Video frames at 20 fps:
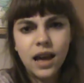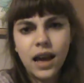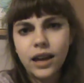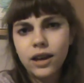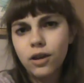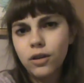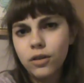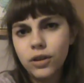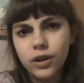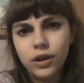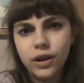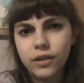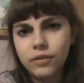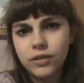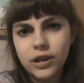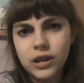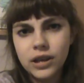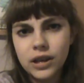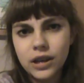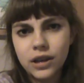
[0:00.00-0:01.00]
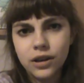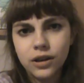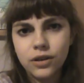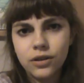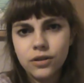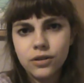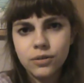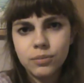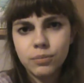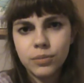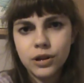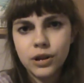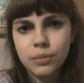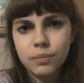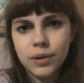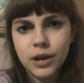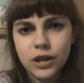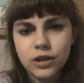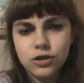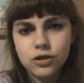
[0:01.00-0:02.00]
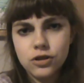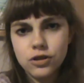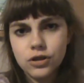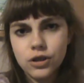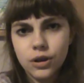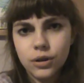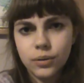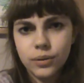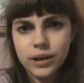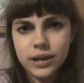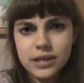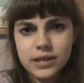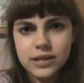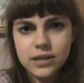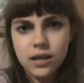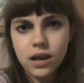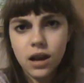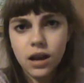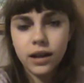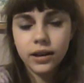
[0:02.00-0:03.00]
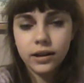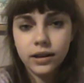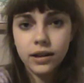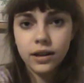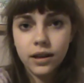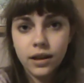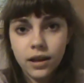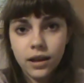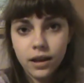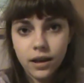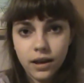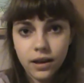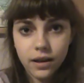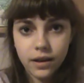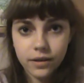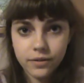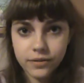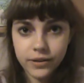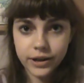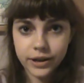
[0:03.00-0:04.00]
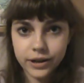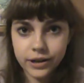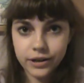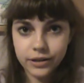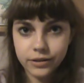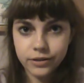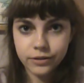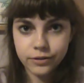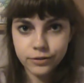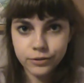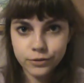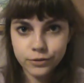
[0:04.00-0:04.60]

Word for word: I go there every year pretty much, so it's not a very